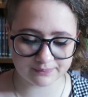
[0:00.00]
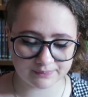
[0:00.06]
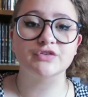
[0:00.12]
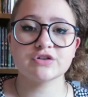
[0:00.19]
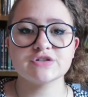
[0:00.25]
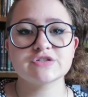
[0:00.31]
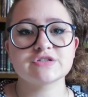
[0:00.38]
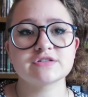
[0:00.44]

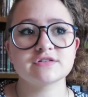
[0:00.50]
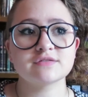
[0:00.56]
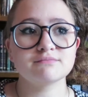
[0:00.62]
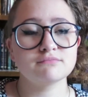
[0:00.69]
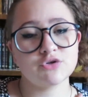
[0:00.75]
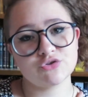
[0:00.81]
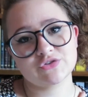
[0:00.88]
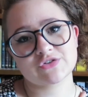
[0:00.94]
First,
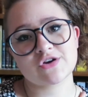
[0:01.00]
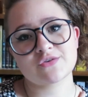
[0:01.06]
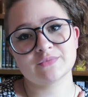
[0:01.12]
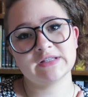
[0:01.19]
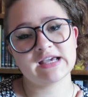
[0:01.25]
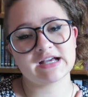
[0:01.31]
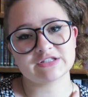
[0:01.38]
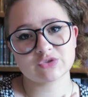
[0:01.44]
most
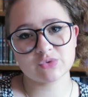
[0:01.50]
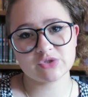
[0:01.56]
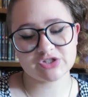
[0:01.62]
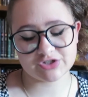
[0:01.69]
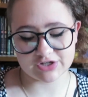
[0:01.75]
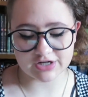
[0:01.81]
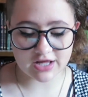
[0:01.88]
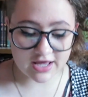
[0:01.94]
commonly asked
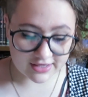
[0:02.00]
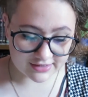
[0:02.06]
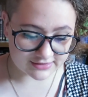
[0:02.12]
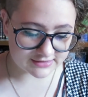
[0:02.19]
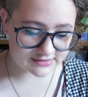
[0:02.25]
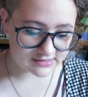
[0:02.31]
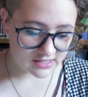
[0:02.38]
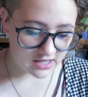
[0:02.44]
question
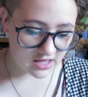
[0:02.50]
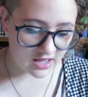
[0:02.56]
is,